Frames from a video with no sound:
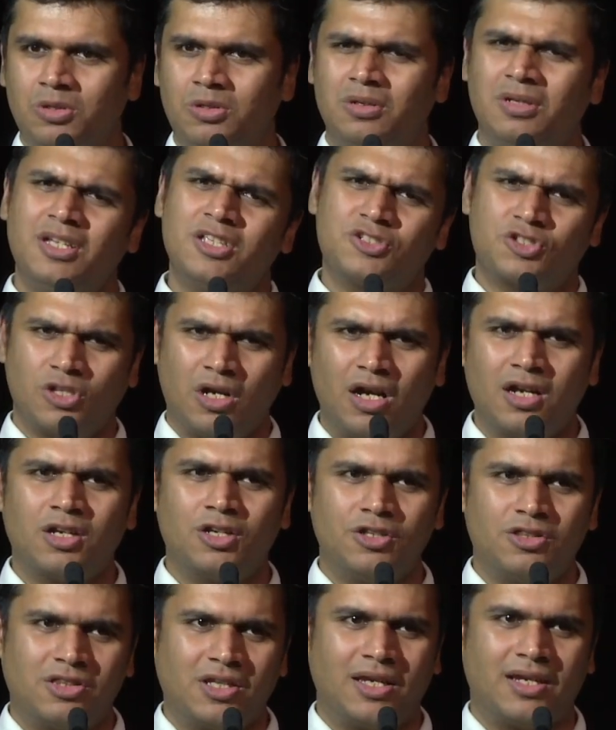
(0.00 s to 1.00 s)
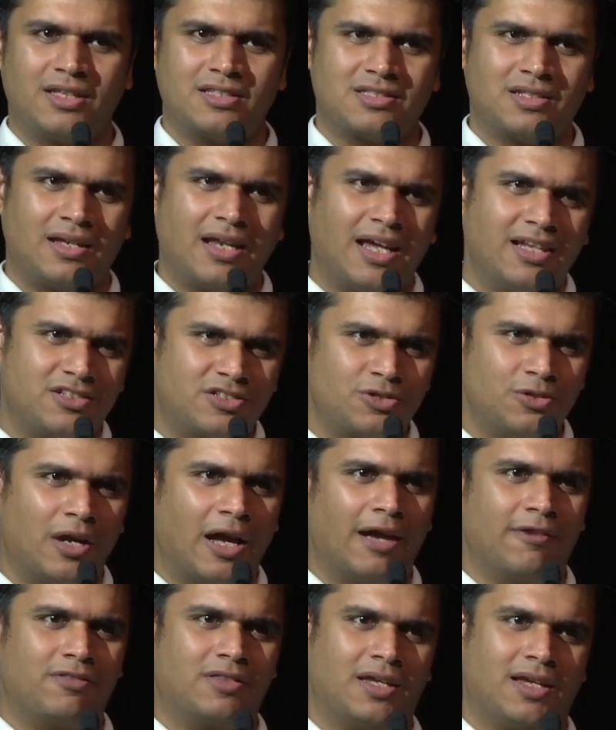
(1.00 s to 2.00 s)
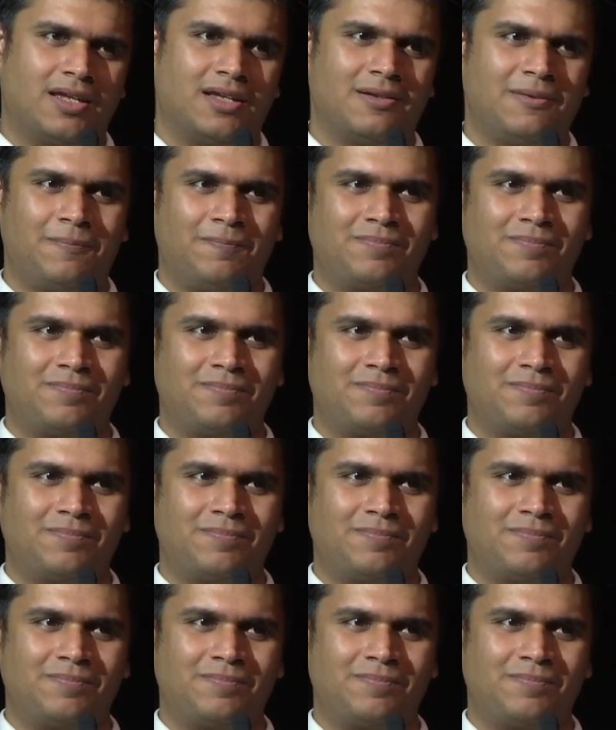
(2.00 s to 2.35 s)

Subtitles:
it's a good thing, it's a nice to have thing.